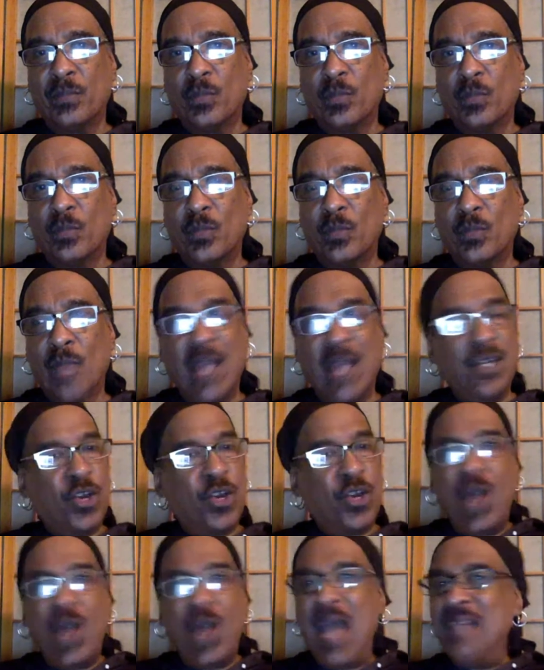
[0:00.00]
And to
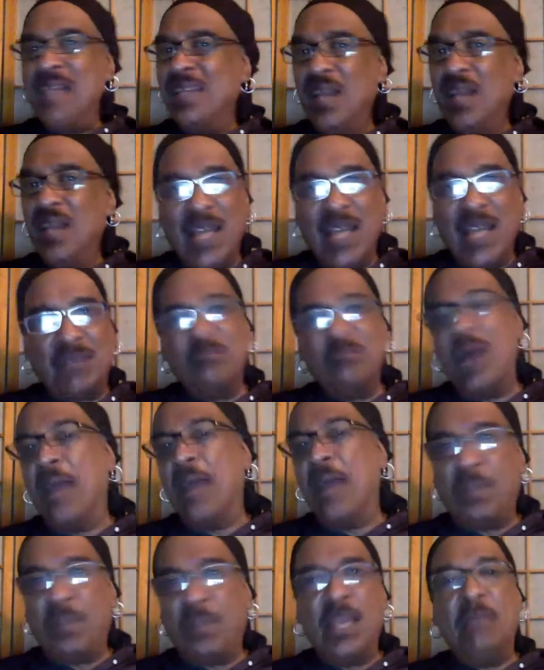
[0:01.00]
cry, let my
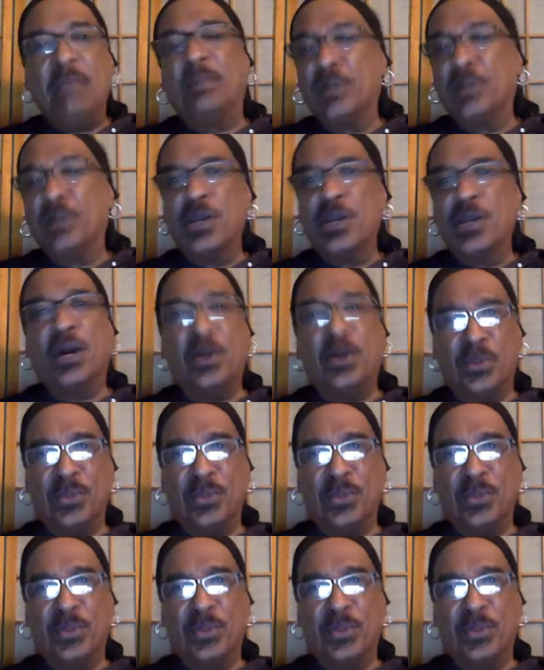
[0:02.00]
people go.